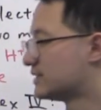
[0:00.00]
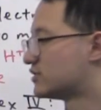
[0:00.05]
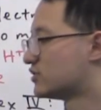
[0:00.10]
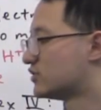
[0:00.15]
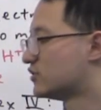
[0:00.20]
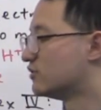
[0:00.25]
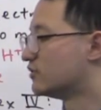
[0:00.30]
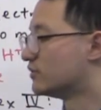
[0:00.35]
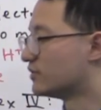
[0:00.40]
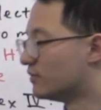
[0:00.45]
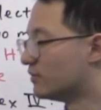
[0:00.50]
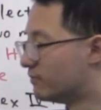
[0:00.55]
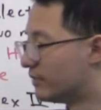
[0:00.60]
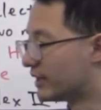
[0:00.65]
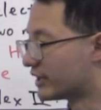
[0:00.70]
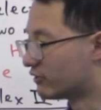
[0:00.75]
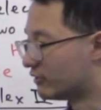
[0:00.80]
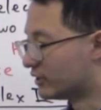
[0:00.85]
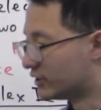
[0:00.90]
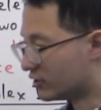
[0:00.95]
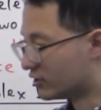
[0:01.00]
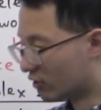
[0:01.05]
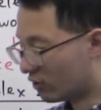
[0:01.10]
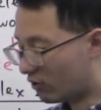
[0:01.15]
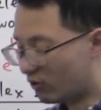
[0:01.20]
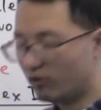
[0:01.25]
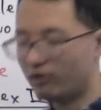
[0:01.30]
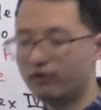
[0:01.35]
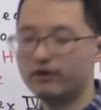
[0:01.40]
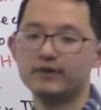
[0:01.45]
it to
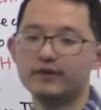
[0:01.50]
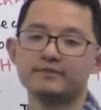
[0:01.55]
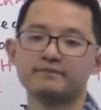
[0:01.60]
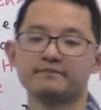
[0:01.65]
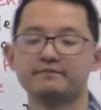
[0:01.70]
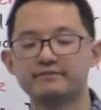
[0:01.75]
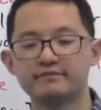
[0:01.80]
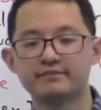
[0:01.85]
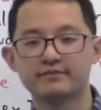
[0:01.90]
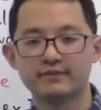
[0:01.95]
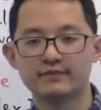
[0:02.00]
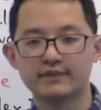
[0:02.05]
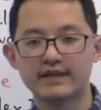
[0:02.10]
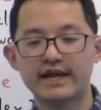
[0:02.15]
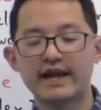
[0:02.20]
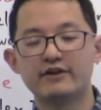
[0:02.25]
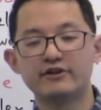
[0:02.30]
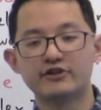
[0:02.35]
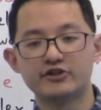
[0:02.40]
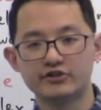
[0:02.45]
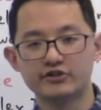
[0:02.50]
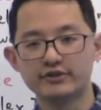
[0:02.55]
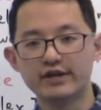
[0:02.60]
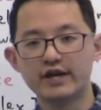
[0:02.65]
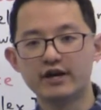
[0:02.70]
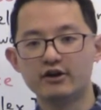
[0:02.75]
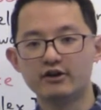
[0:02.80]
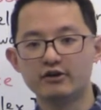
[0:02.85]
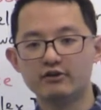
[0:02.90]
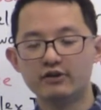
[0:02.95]
ubiquinol. Now you should
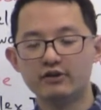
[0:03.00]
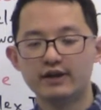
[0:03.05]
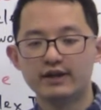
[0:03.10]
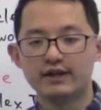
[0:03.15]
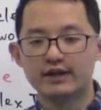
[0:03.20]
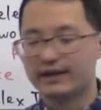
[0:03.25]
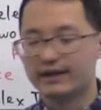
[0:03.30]
know